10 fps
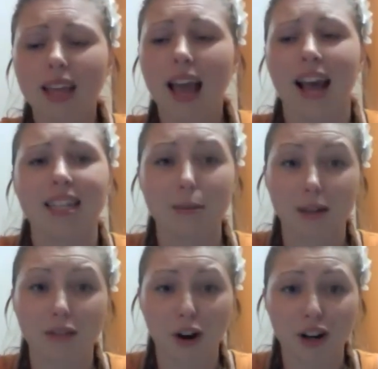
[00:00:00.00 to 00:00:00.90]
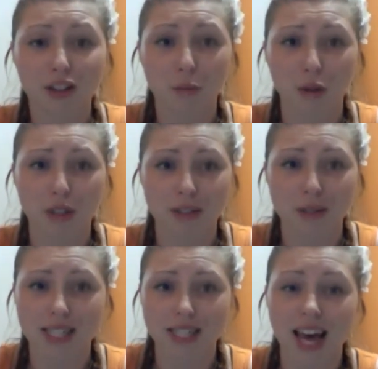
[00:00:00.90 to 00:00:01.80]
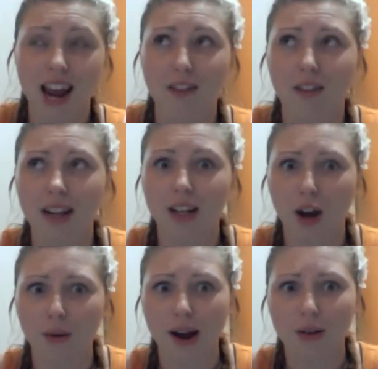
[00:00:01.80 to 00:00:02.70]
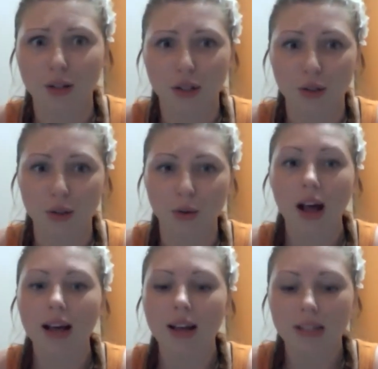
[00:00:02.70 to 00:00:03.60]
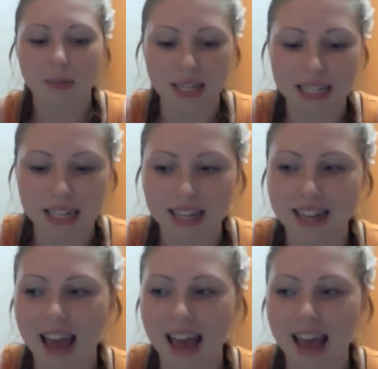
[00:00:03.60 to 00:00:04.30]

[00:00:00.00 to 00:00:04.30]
I had some gift cards from Christmas, and I finally got around to spending it,